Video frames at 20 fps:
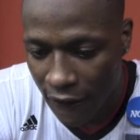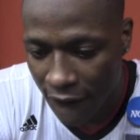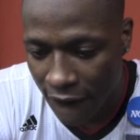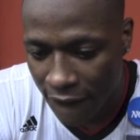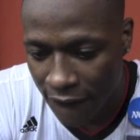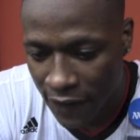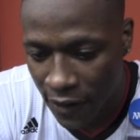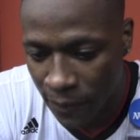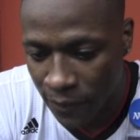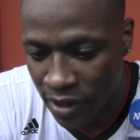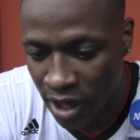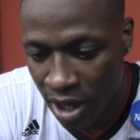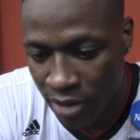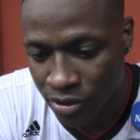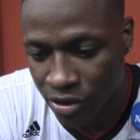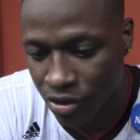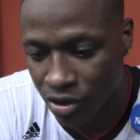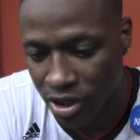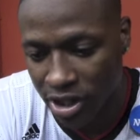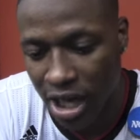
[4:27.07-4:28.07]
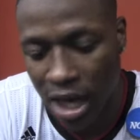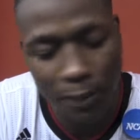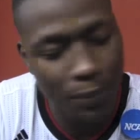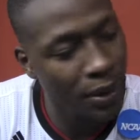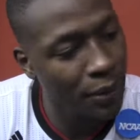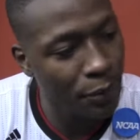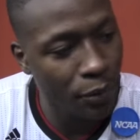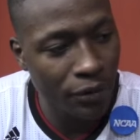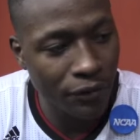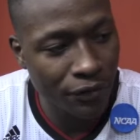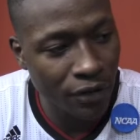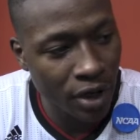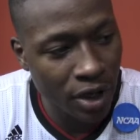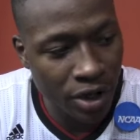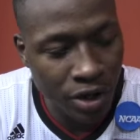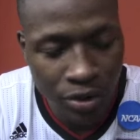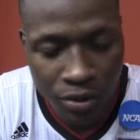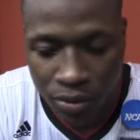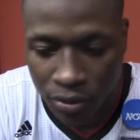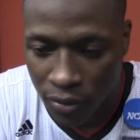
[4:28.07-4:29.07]
Sometimes you just got people in front
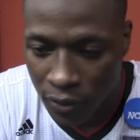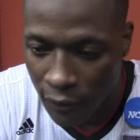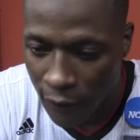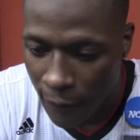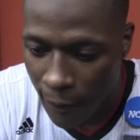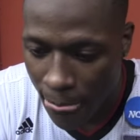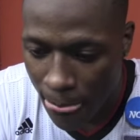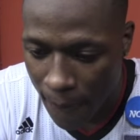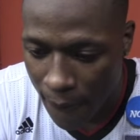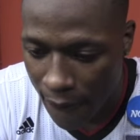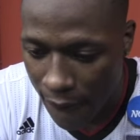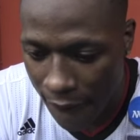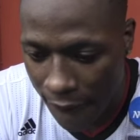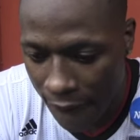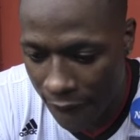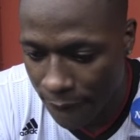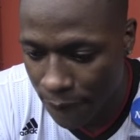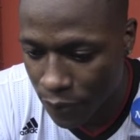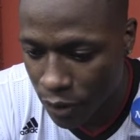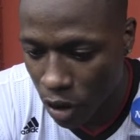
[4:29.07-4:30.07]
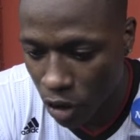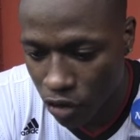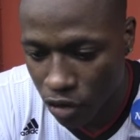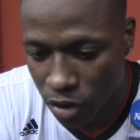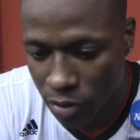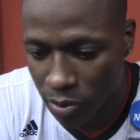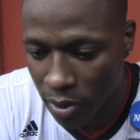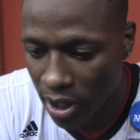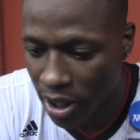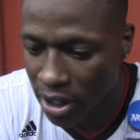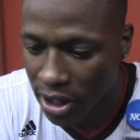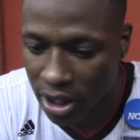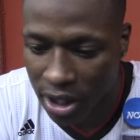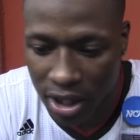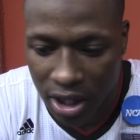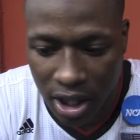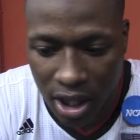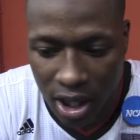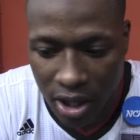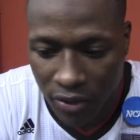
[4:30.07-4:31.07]
of you, and coach was playing
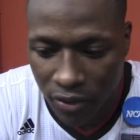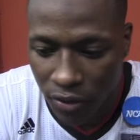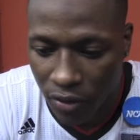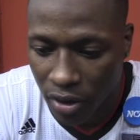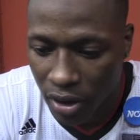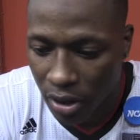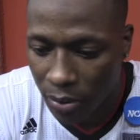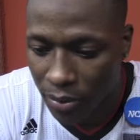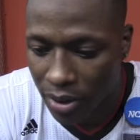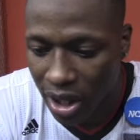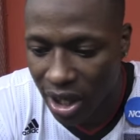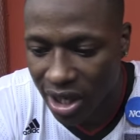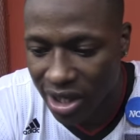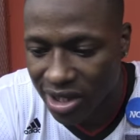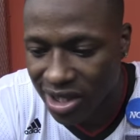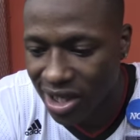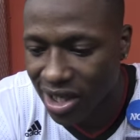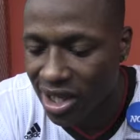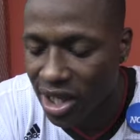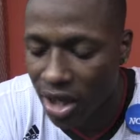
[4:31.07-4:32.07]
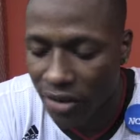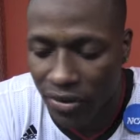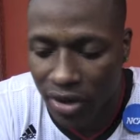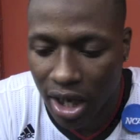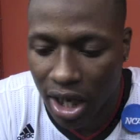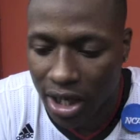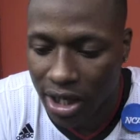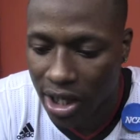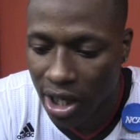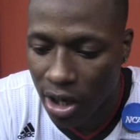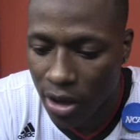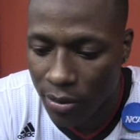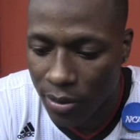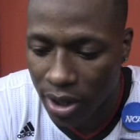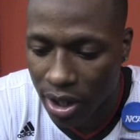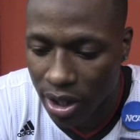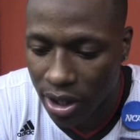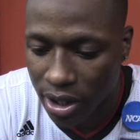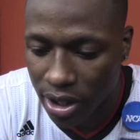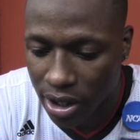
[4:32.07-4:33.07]
D-Lab over him. But like I said, he never got down,
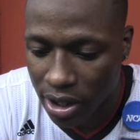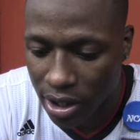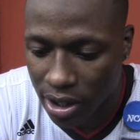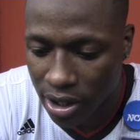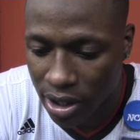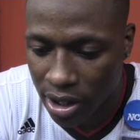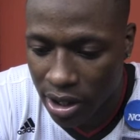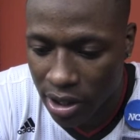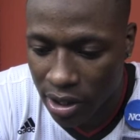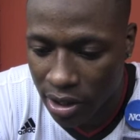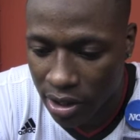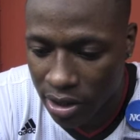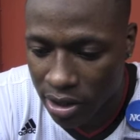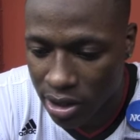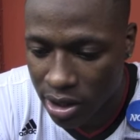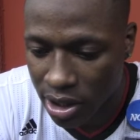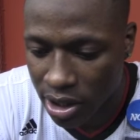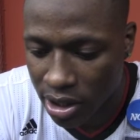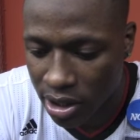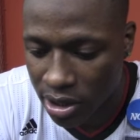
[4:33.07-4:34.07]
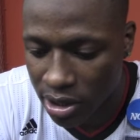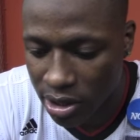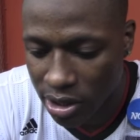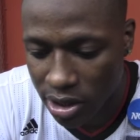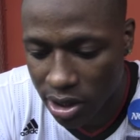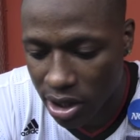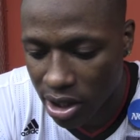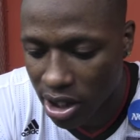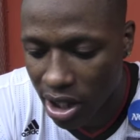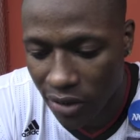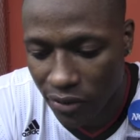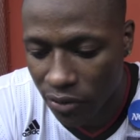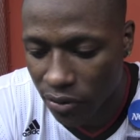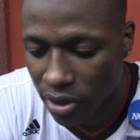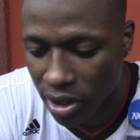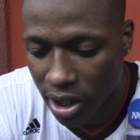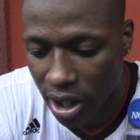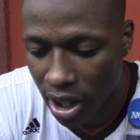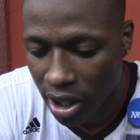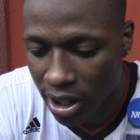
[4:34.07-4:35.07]
man. It, it, he never
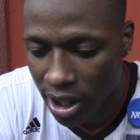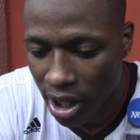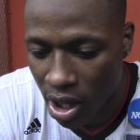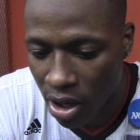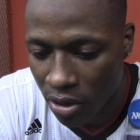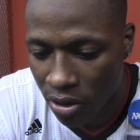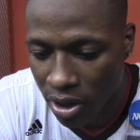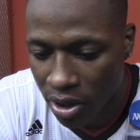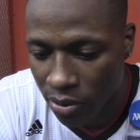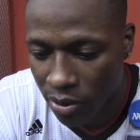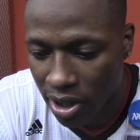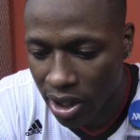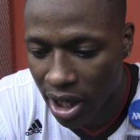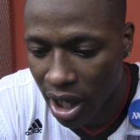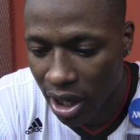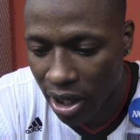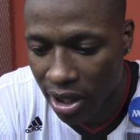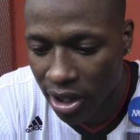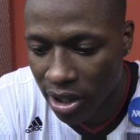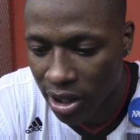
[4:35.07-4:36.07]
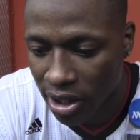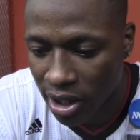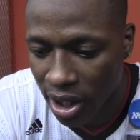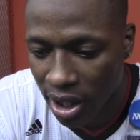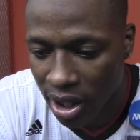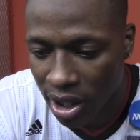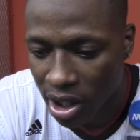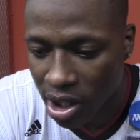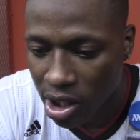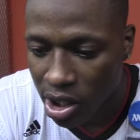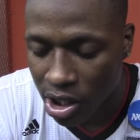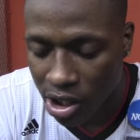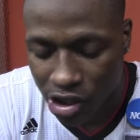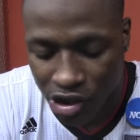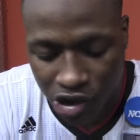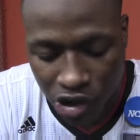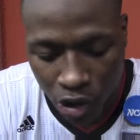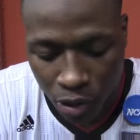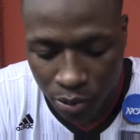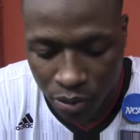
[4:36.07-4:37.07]
really got down. And when he got in the day, he
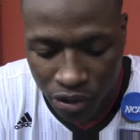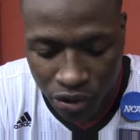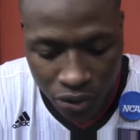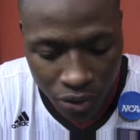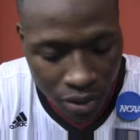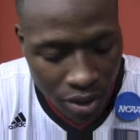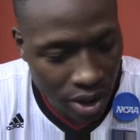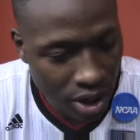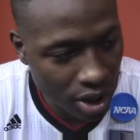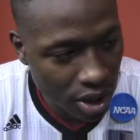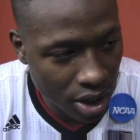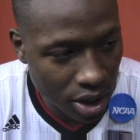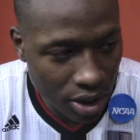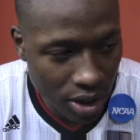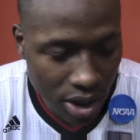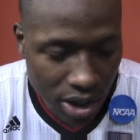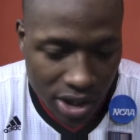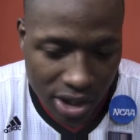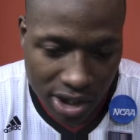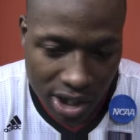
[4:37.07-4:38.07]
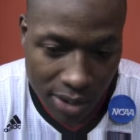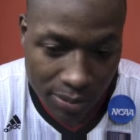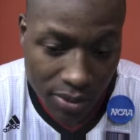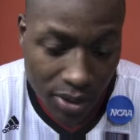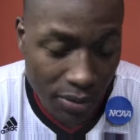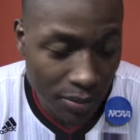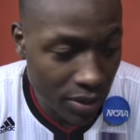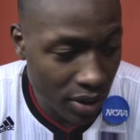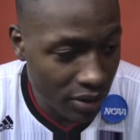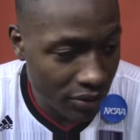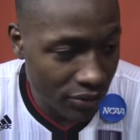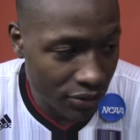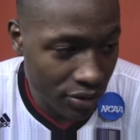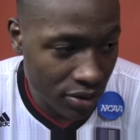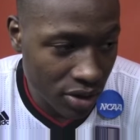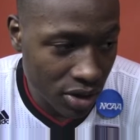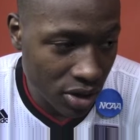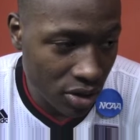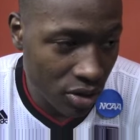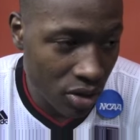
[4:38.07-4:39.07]
showed maturity and he stepped up big for
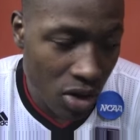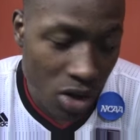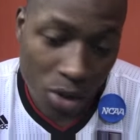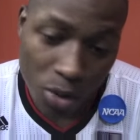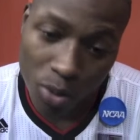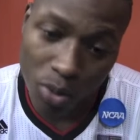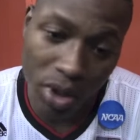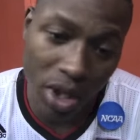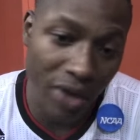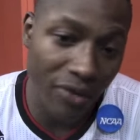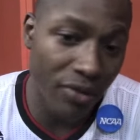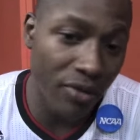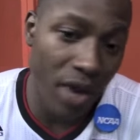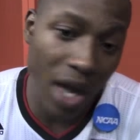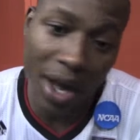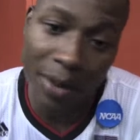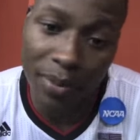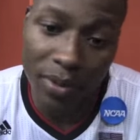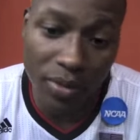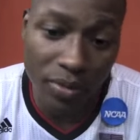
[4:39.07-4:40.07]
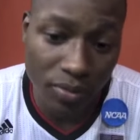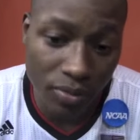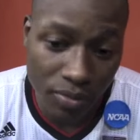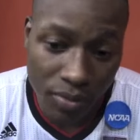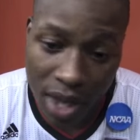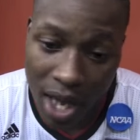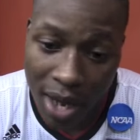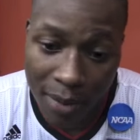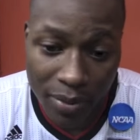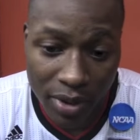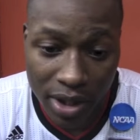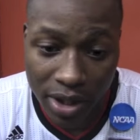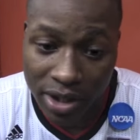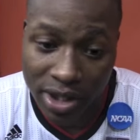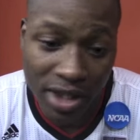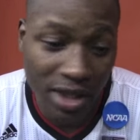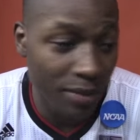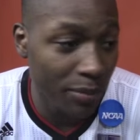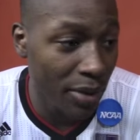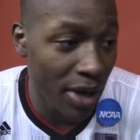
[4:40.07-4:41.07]
us. So whatever happened, happened.
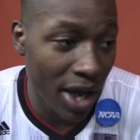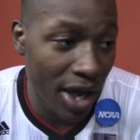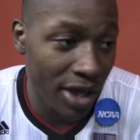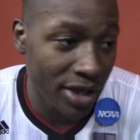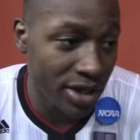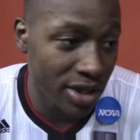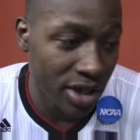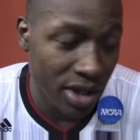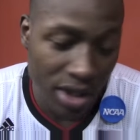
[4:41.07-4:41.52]
That's in the past.